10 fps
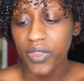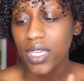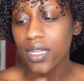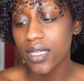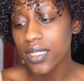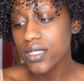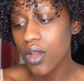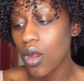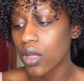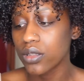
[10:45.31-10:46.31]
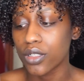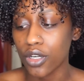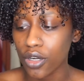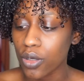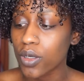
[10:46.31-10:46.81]
It is called the
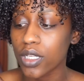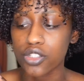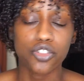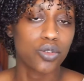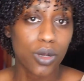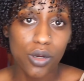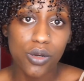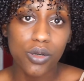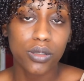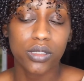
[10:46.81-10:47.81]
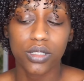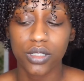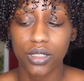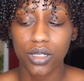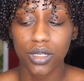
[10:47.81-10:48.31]
Curl Control
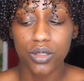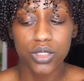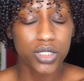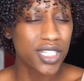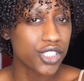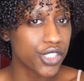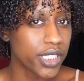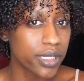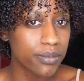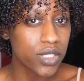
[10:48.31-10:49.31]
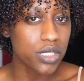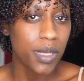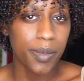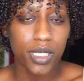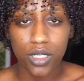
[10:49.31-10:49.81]
Curl Stretch Cream. So
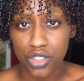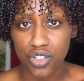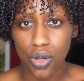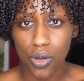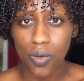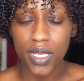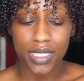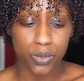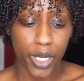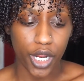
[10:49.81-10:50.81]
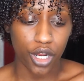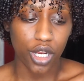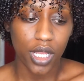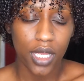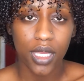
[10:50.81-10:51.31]
maybe the control is
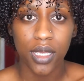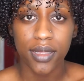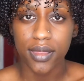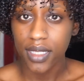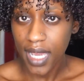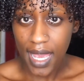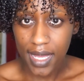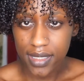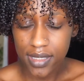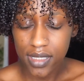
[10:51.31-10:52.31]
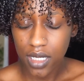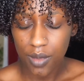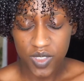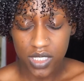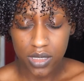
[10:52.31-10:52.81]
where the cast
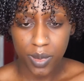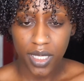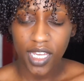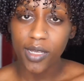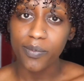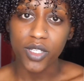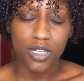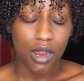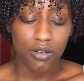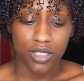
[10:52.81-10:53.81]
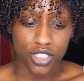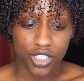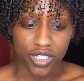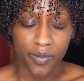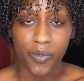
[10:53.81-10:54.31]
comes into play. I'm not really
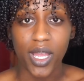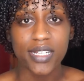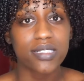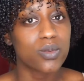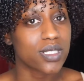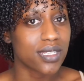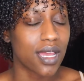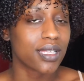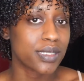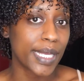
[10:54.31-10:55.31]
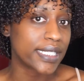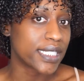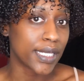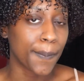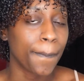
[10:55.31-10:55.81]
sure, but I just was not
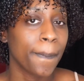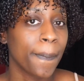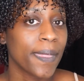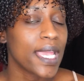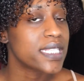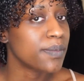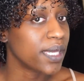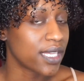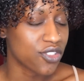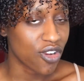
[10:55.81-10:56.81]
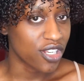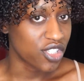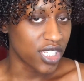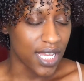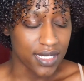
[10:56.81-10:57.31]
expecting it to be as
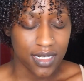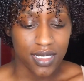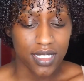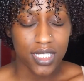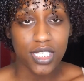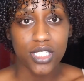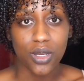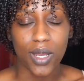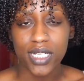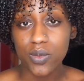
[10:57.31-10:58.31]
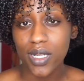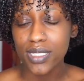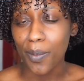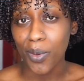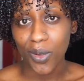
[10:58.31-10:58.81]
crunchy as it is. So I just wanted
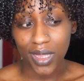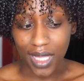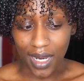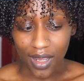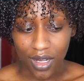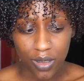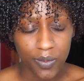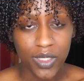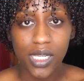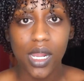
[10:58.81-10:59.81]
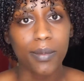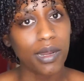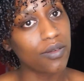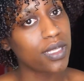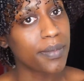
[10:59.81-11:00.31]
to point that out. I'm
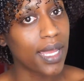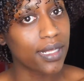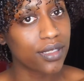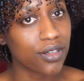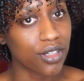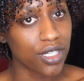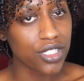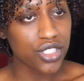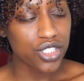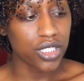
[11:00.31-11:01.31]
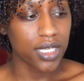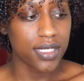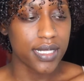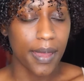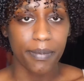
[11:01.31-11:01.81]
not really mad at the crunch
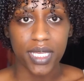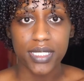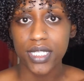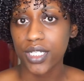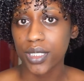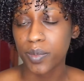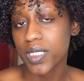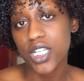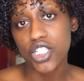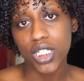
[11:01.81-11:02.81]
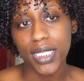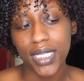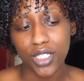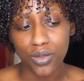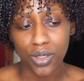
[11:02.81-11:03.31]
because that means it could potentially,
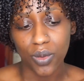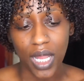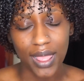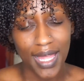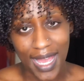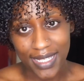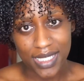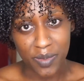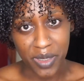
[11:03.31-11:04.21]
you know, last